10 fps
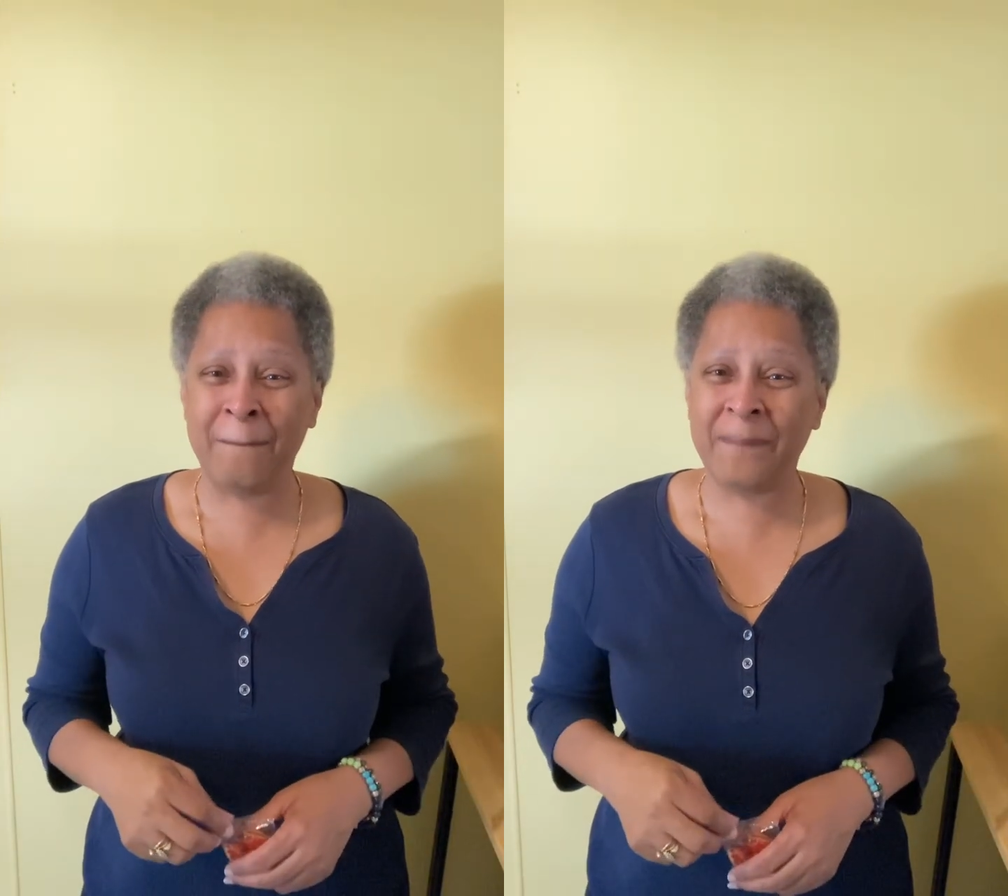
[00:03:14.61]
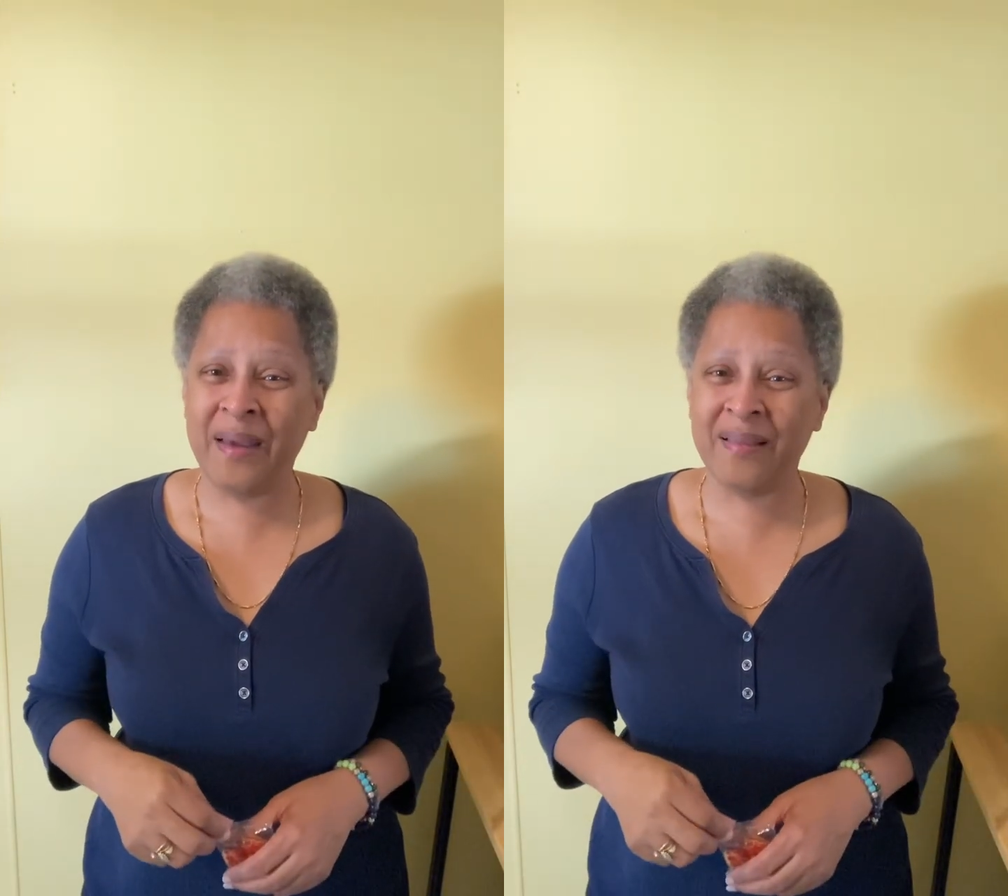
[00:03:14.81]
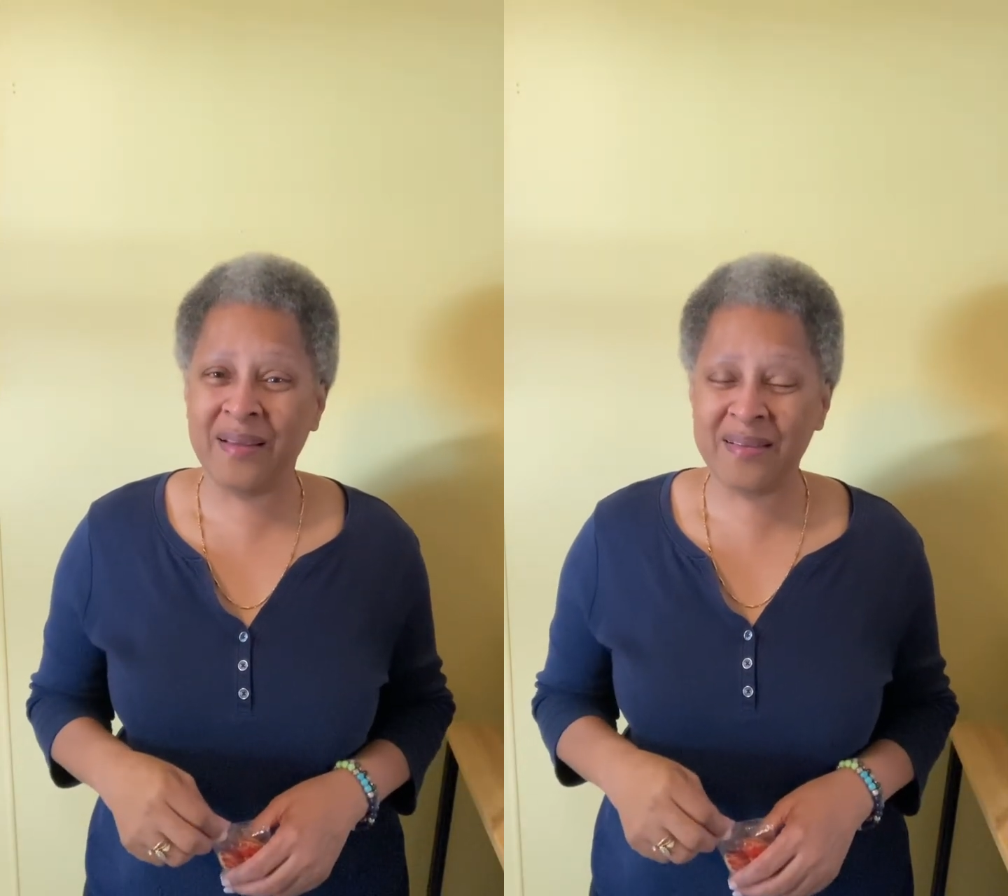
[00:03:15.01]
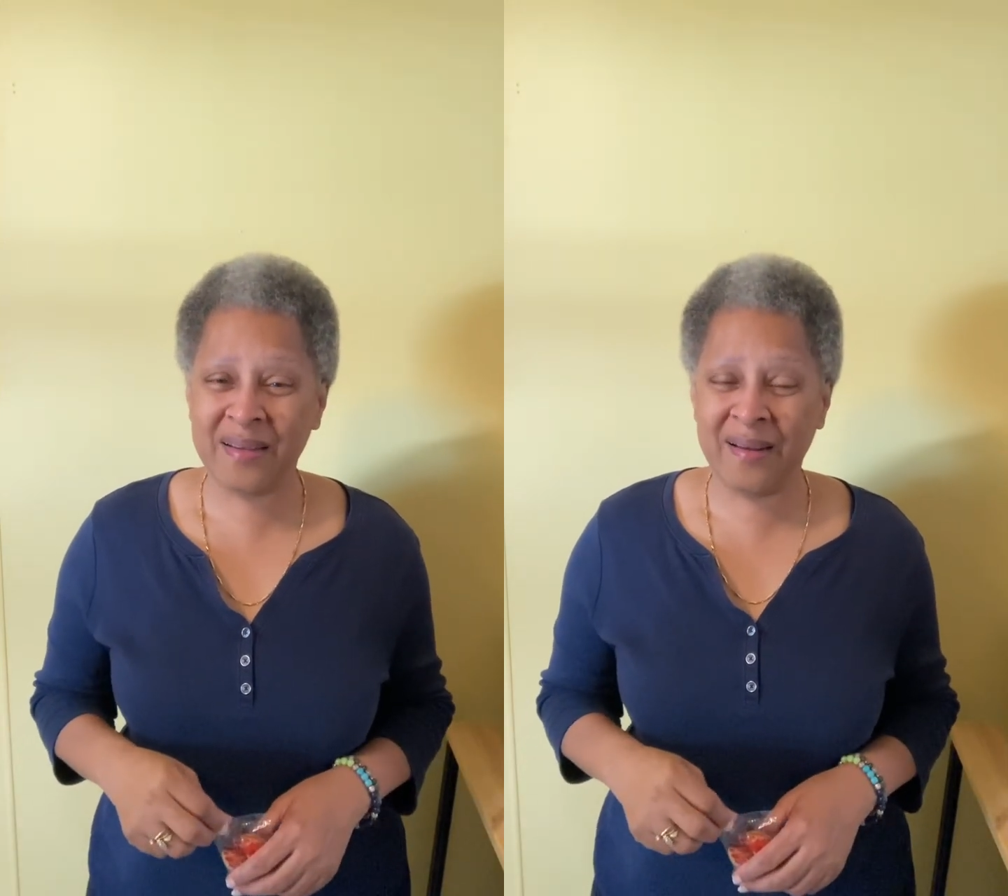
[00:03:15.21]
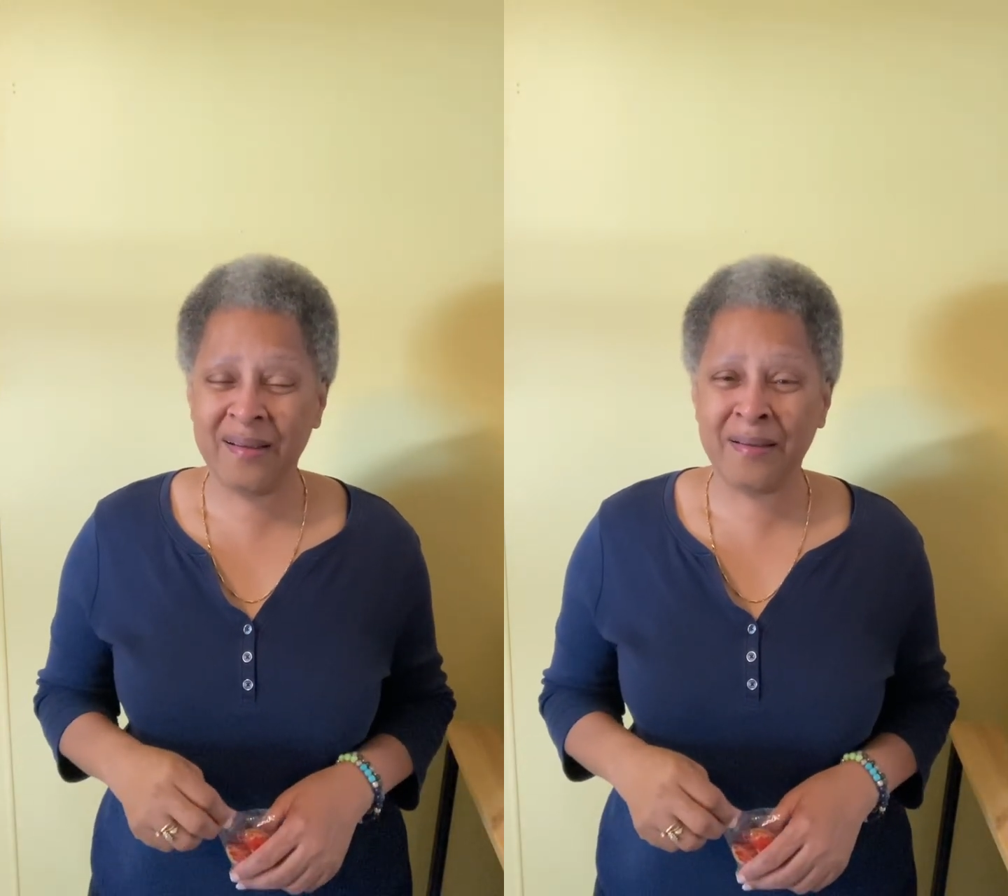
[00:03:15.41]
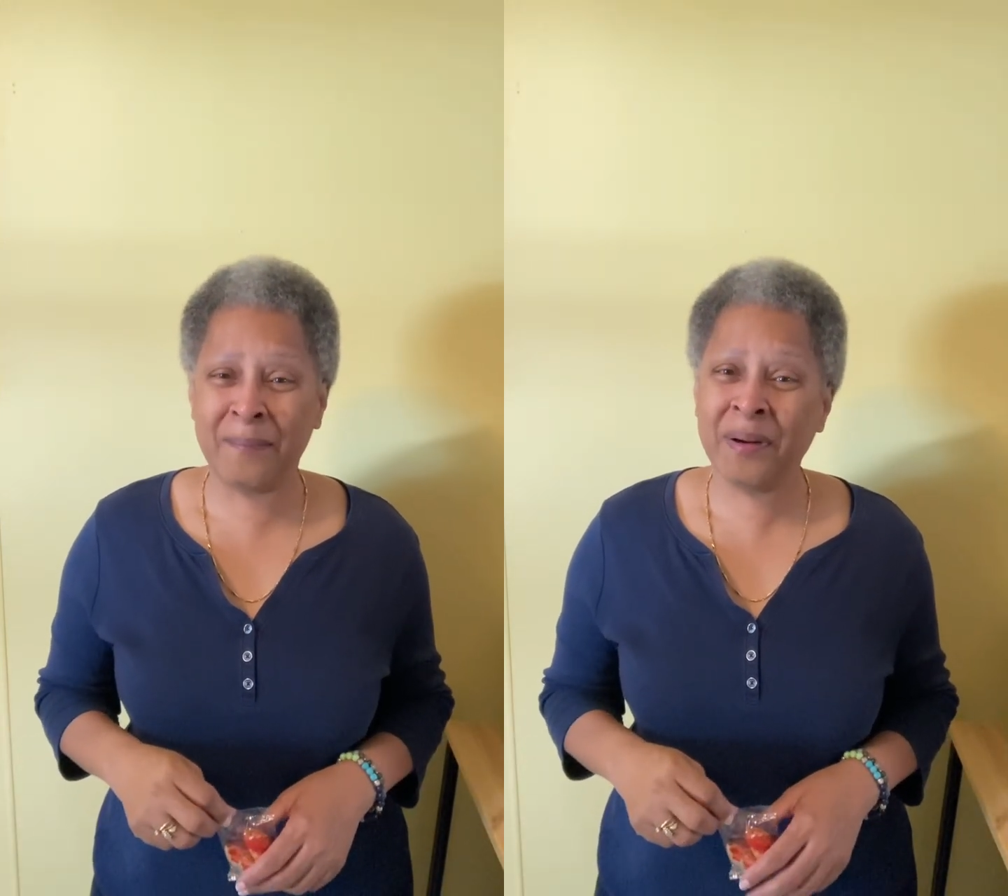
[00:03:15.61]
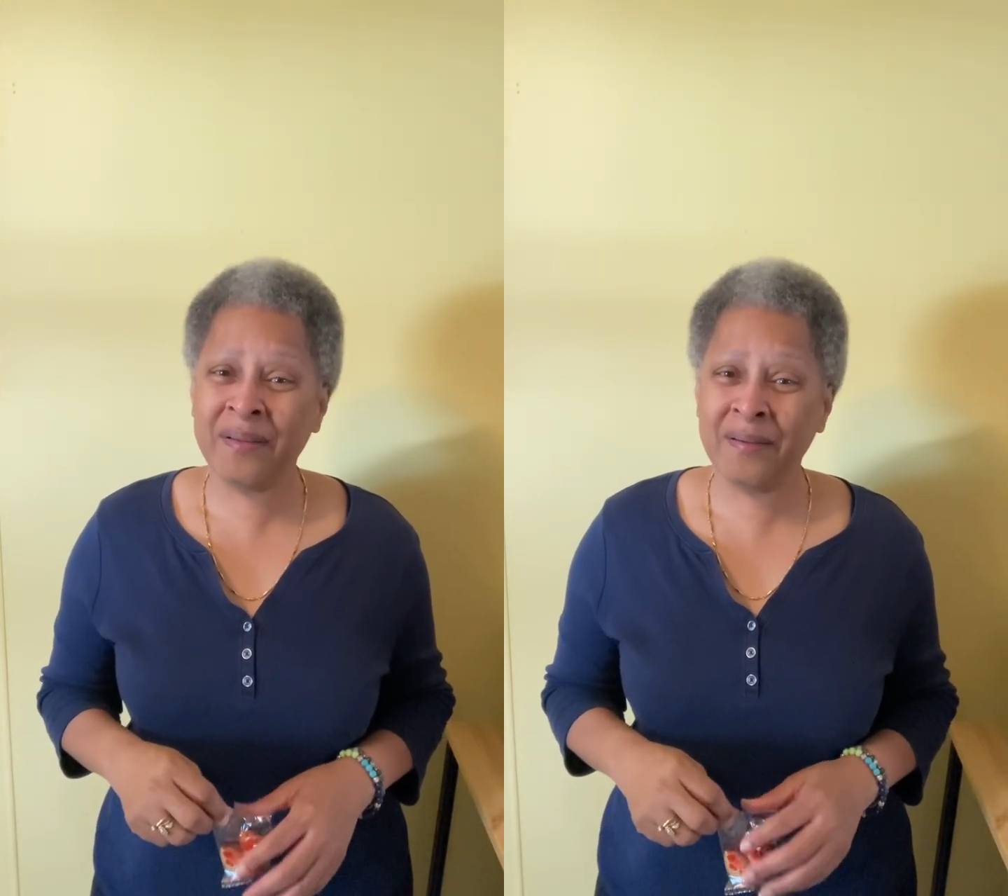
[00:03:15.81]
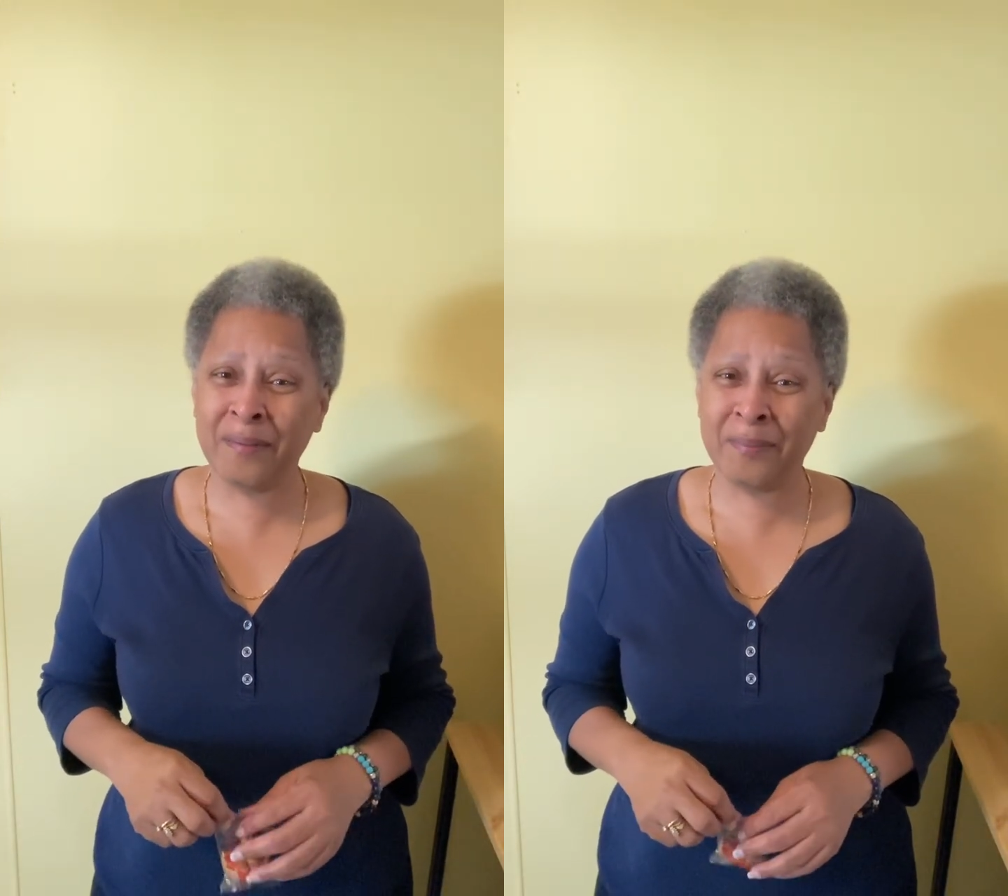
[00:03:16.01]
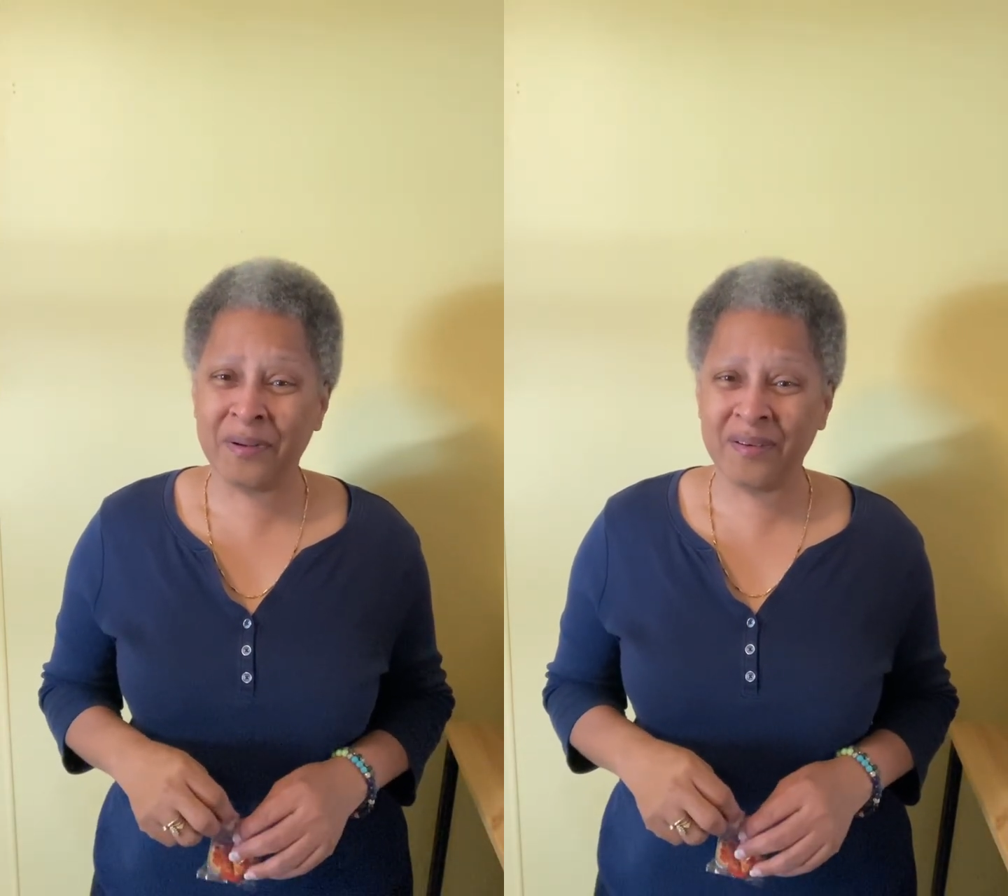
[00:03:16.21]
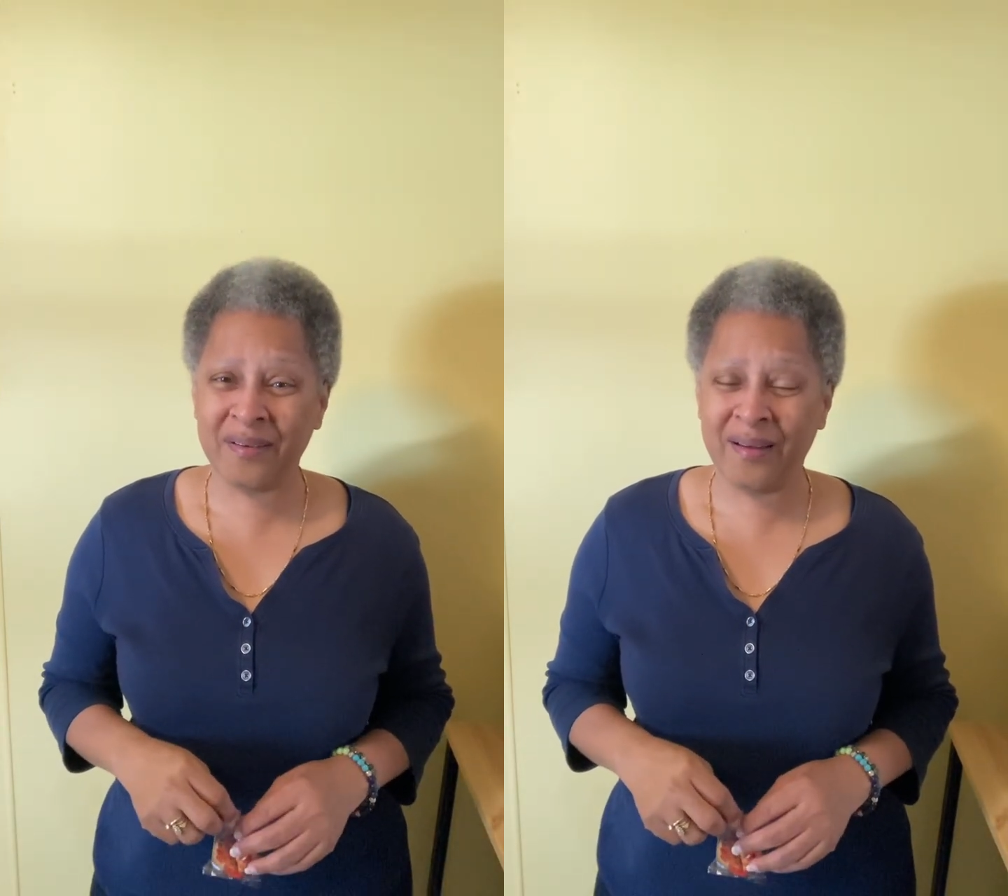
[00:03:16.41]
Let's connect at
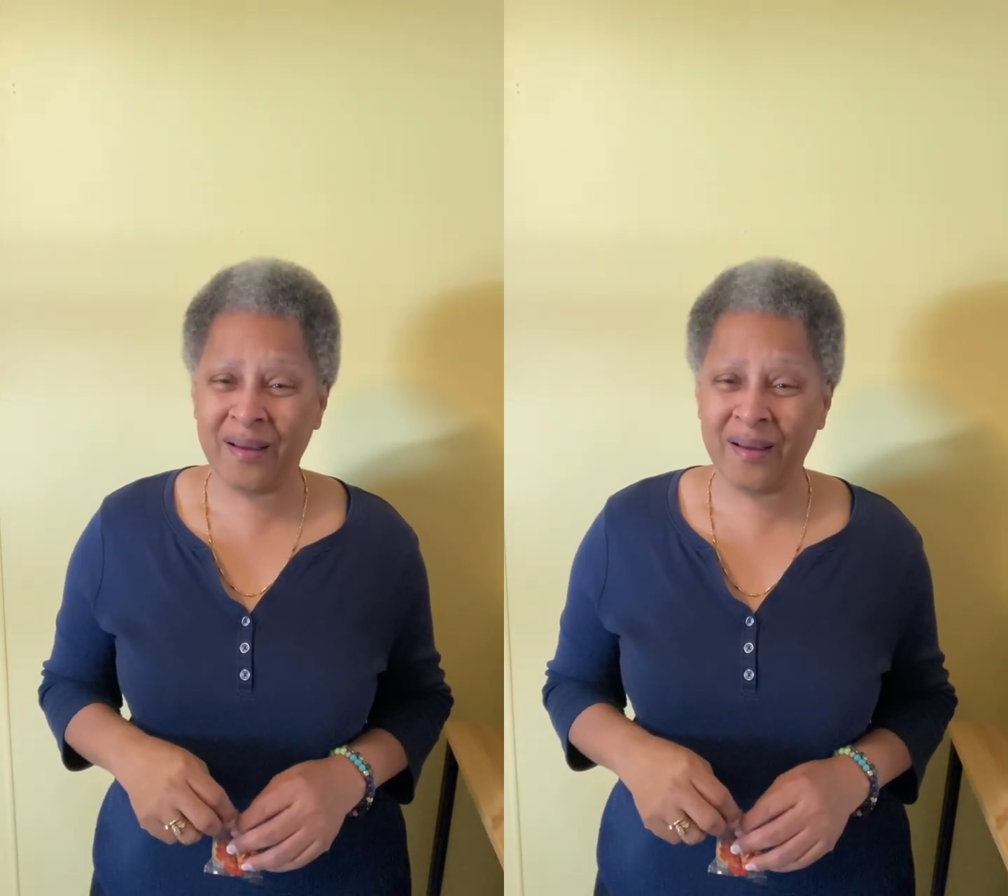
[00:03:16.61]
marlenaburton.com.